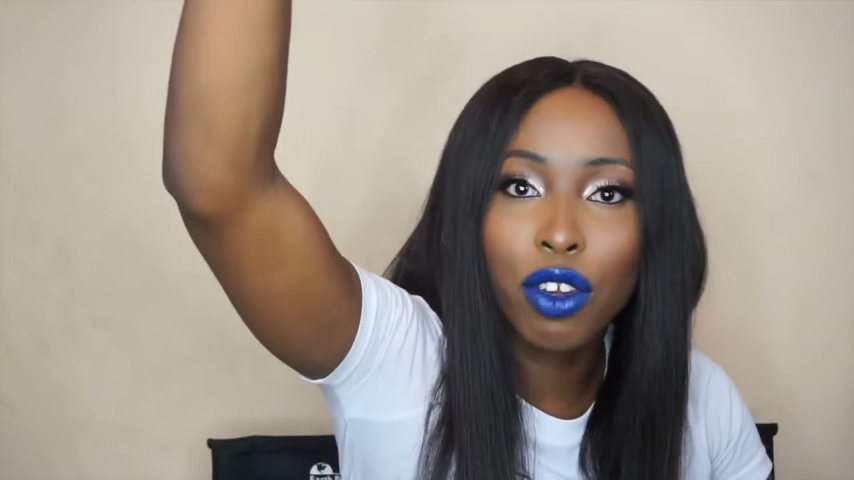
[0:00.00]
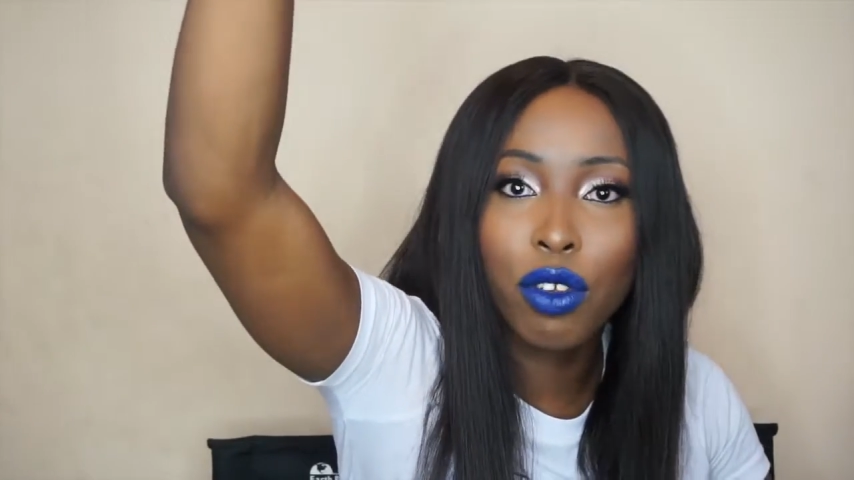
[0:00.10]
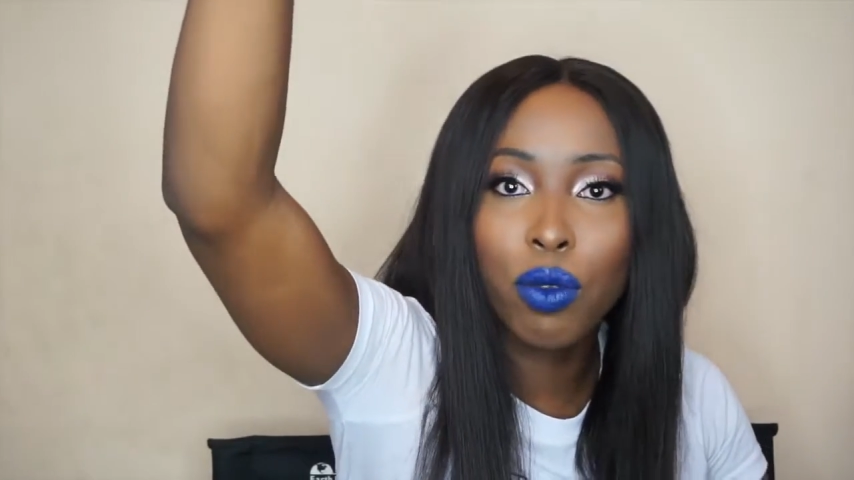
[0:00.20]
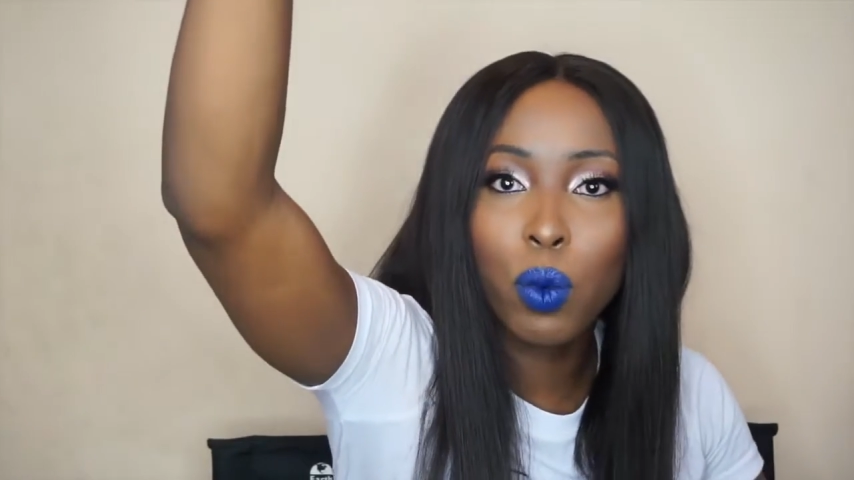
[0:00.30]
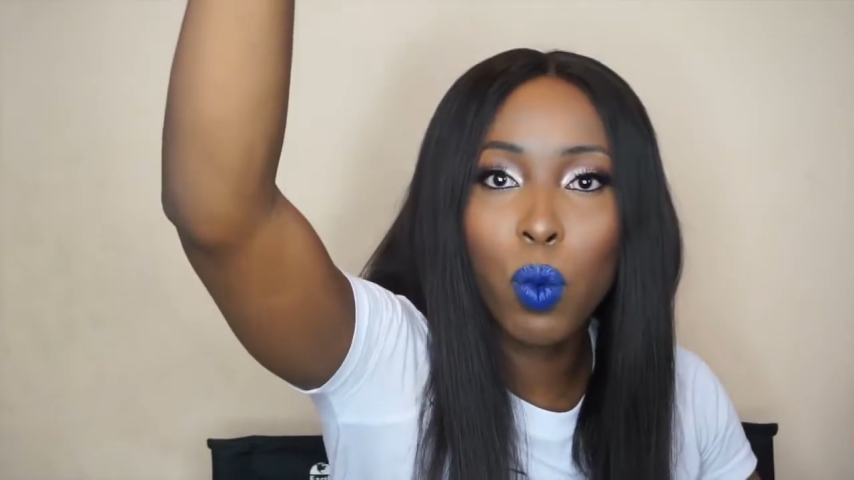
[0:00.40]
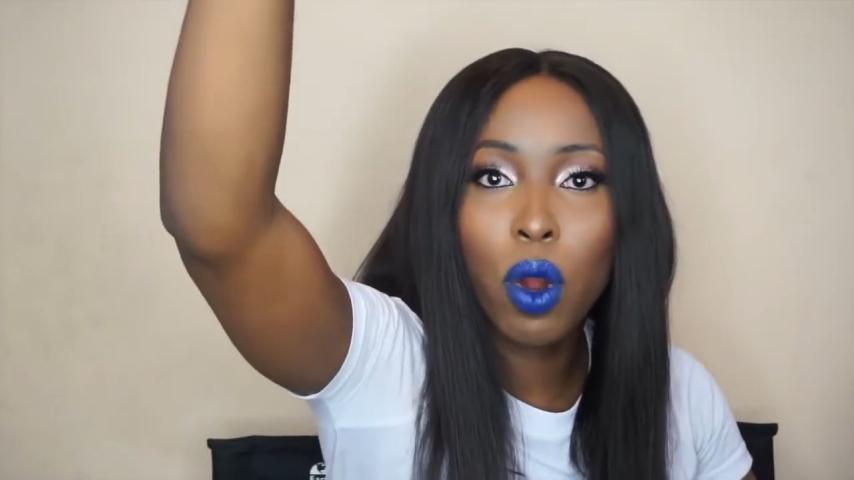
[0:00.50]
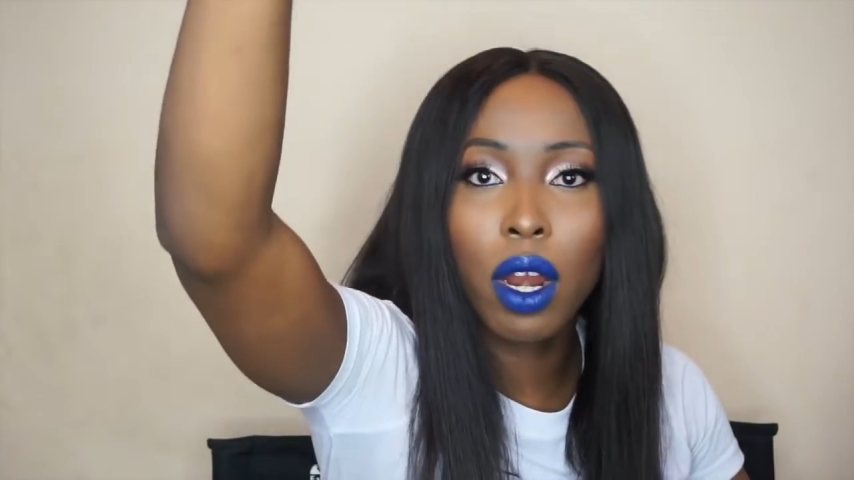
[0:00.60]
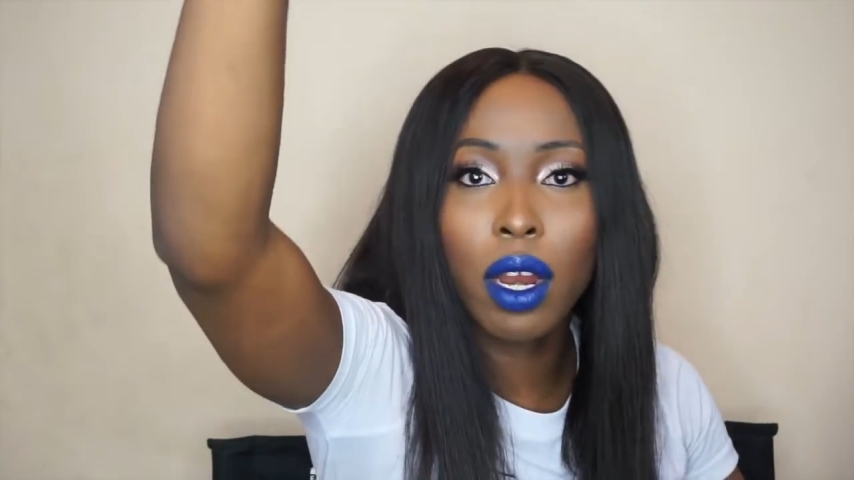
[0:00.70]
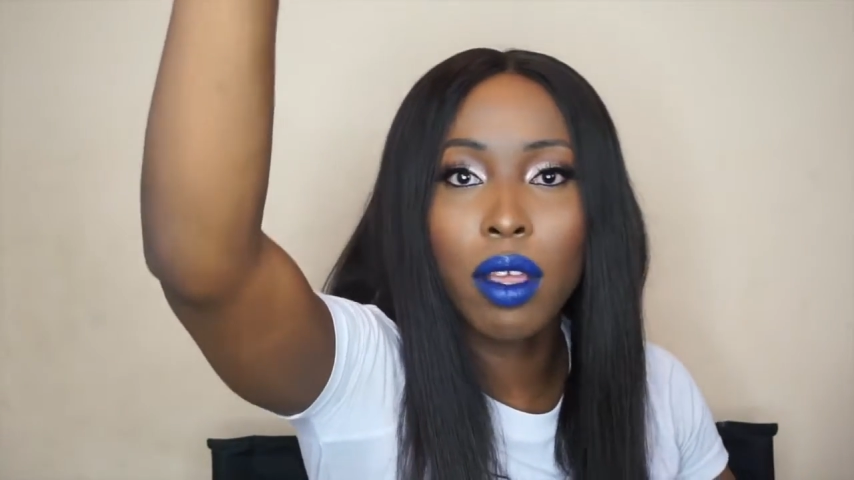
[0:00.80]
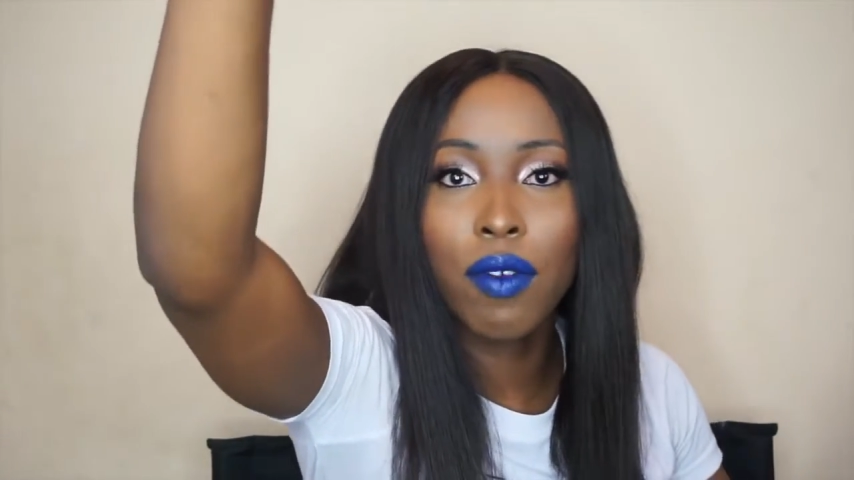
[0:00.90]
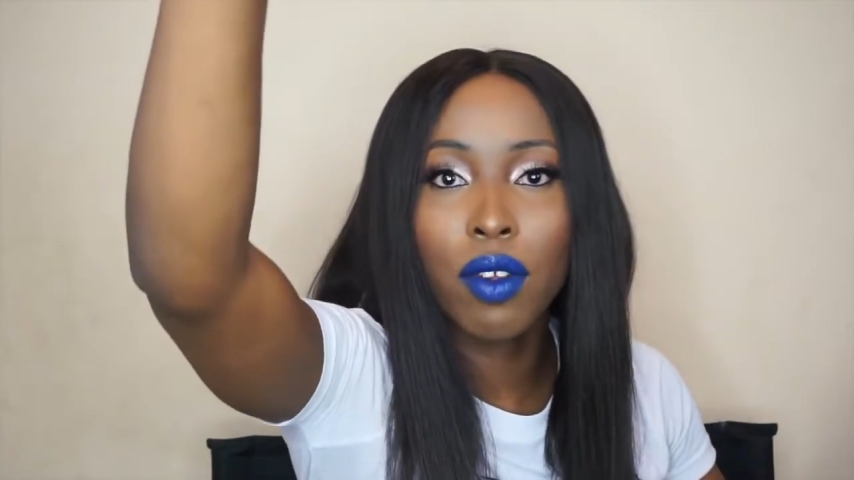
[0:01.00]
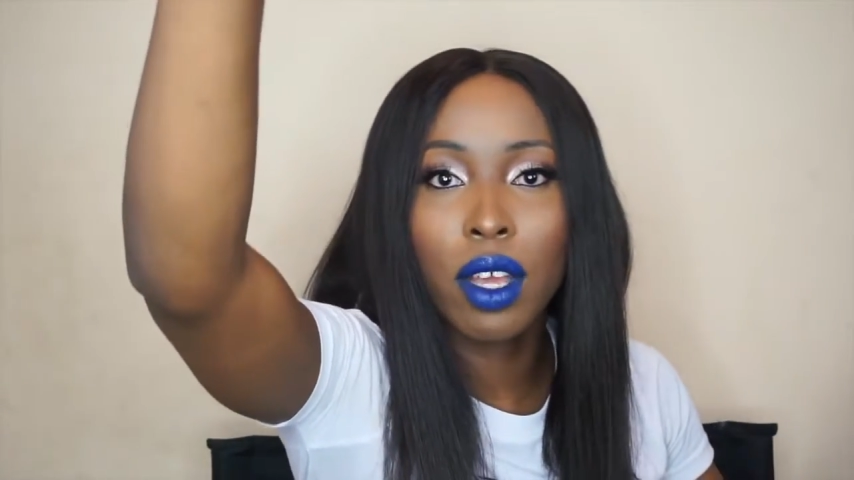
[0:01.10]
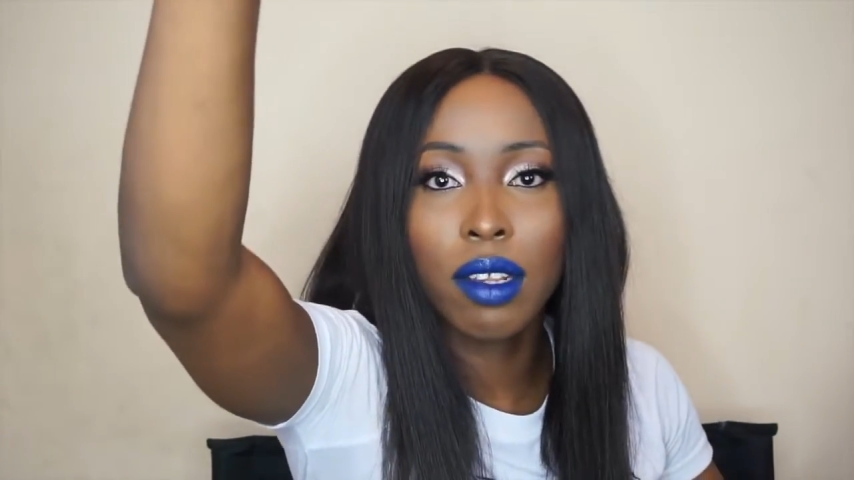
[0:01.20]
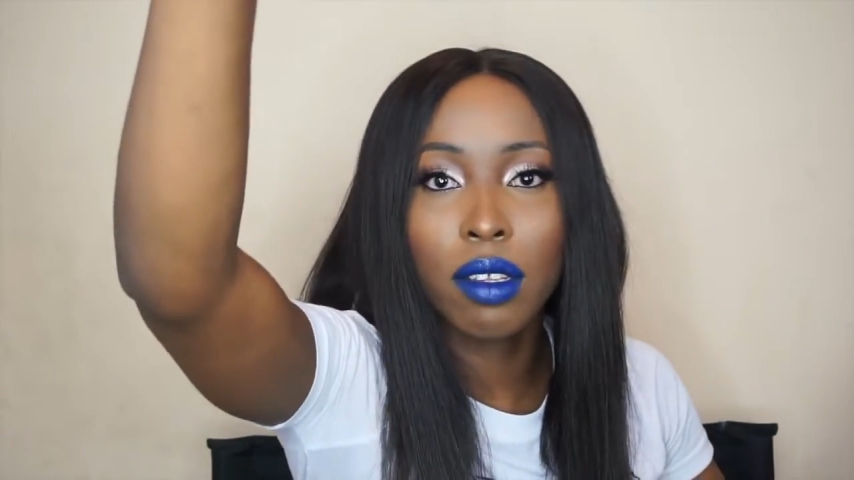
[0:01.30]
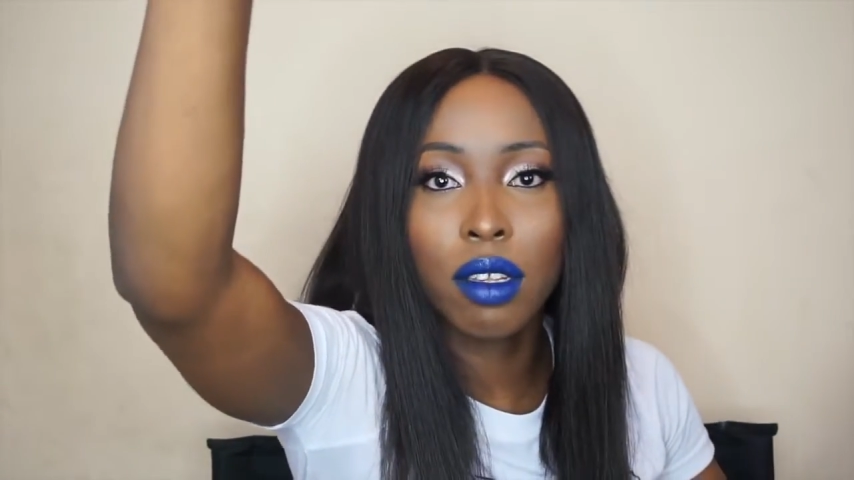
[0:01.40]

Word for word: just one, because